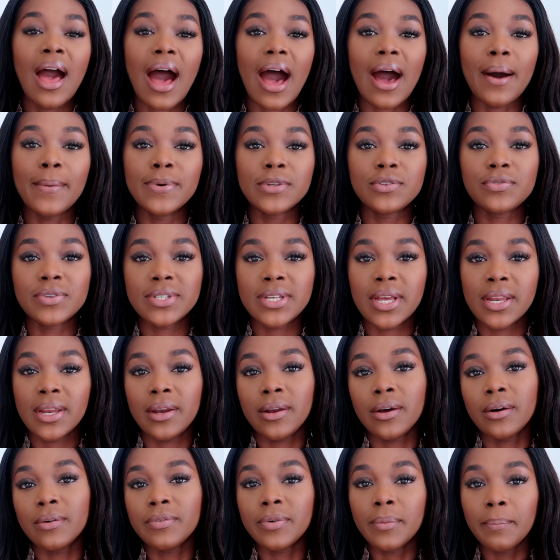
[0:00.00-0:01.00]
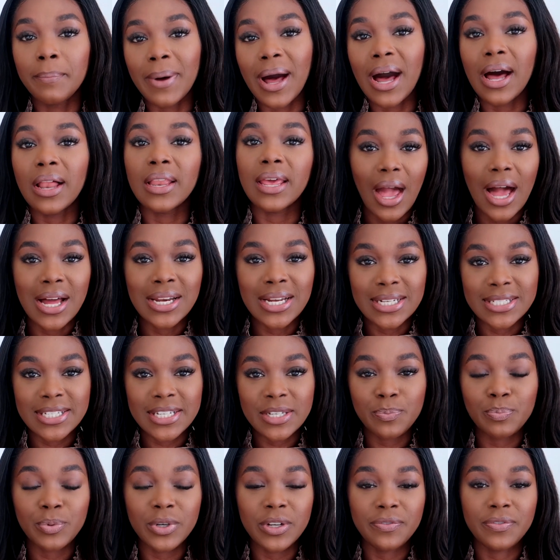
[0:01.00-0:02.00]
I was returning home from Bali, and I
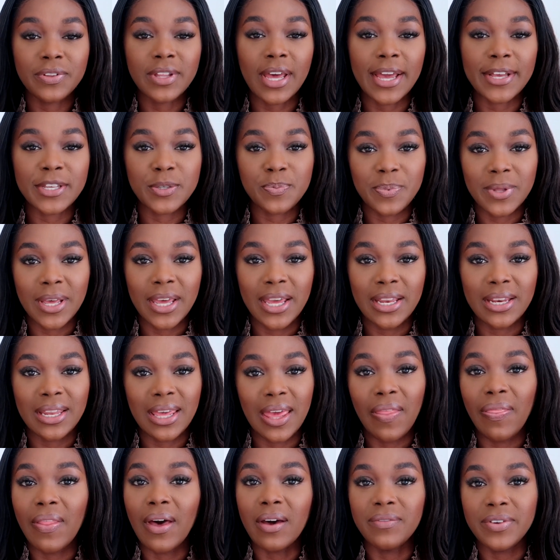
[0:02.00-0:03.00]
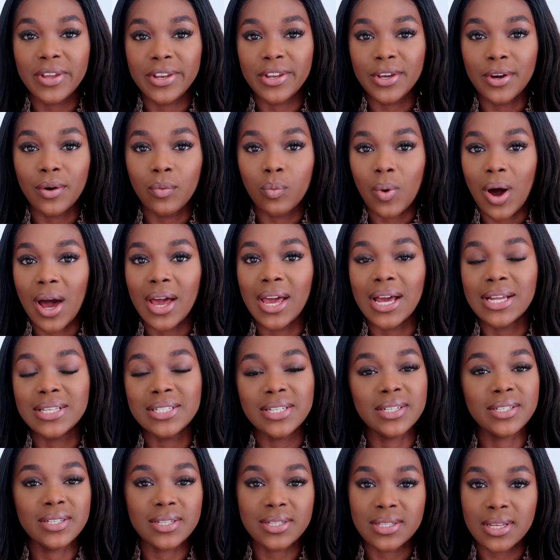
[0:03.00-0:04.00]
did briefly explain in that video why I
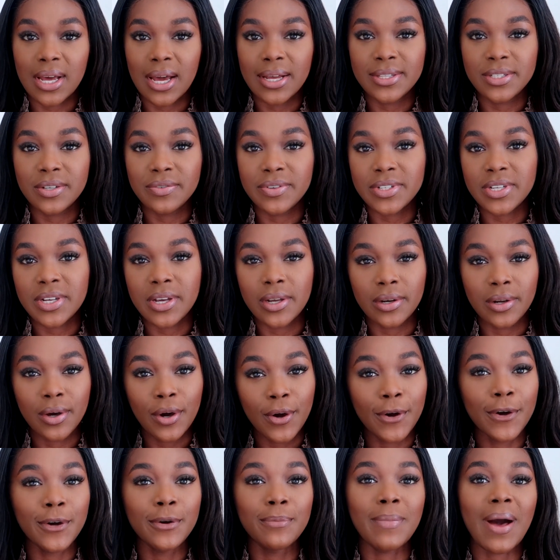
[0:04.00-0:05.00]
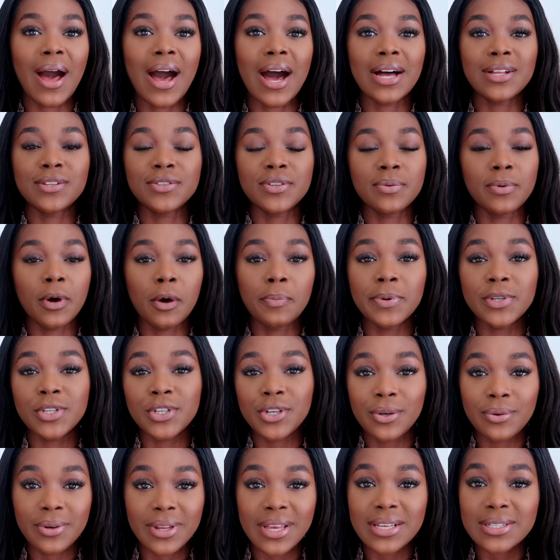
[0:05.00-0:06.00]
did decide to return home. I had some
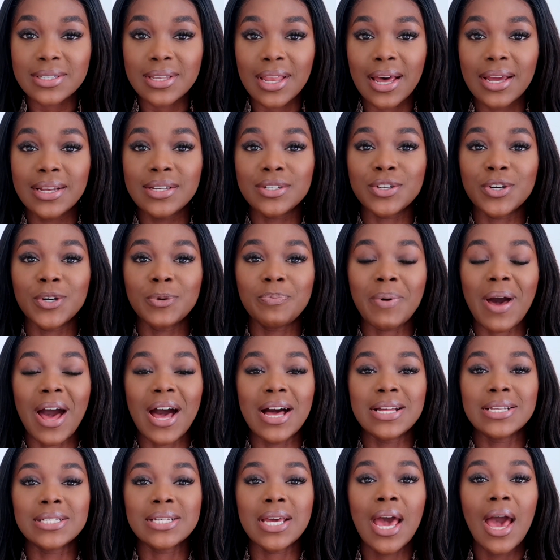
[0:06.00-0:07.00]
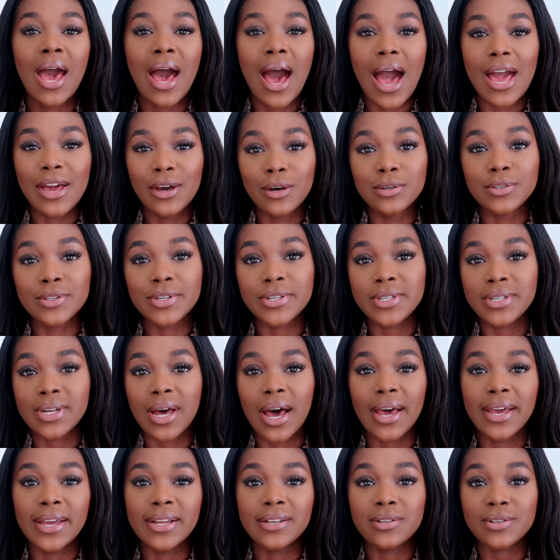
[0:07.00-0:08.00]
opportunities lined up and I also
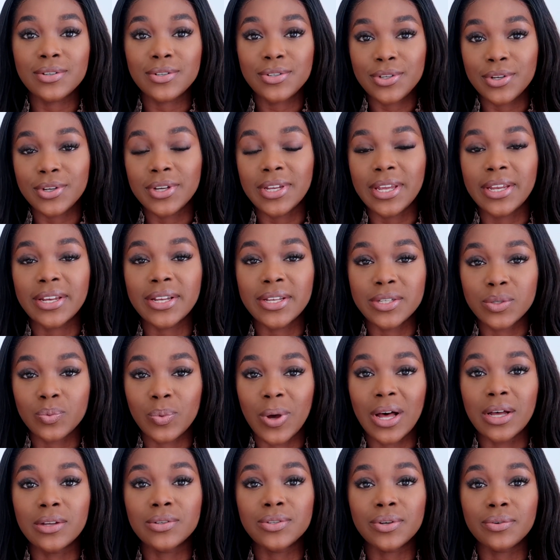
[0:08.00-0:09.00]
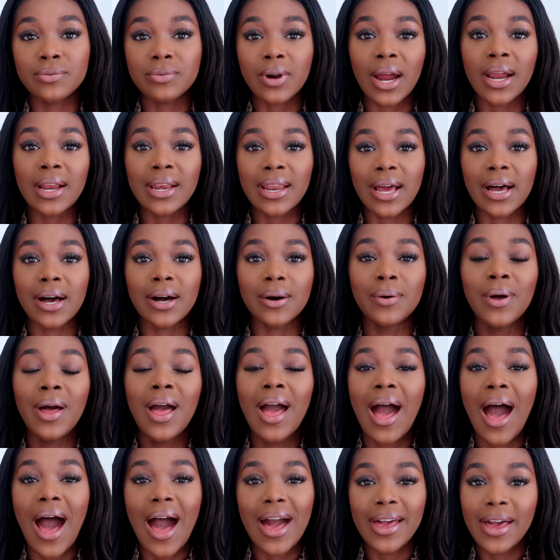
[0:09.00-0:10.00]
started studying as well. So right now
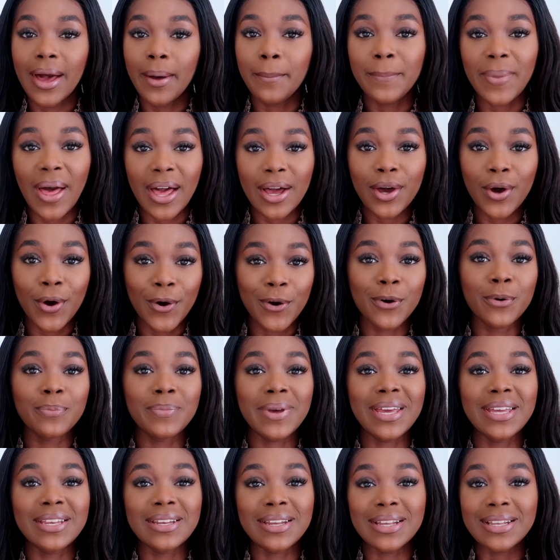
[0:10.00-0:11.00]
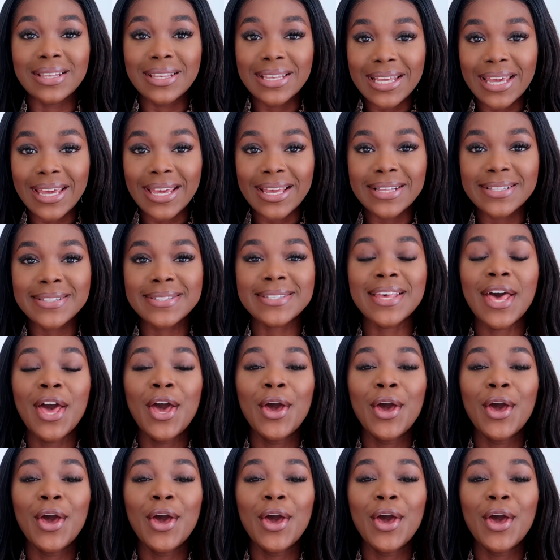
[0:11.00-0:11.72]
I am back home in Leeds.